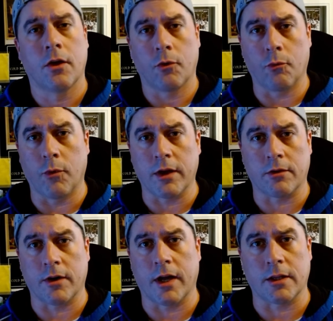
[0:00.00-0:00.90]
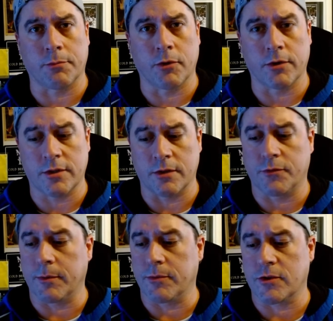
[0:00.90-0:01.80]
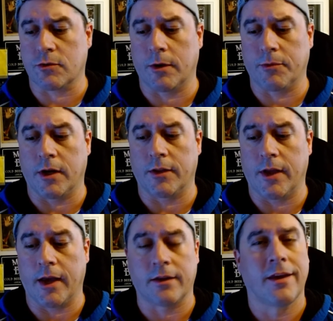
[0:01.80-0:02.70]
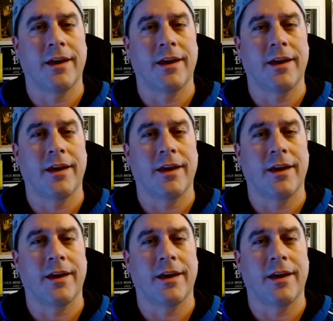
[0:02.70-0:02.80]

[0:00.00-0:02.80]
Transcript: whether or not the Bruins can flip the script on that.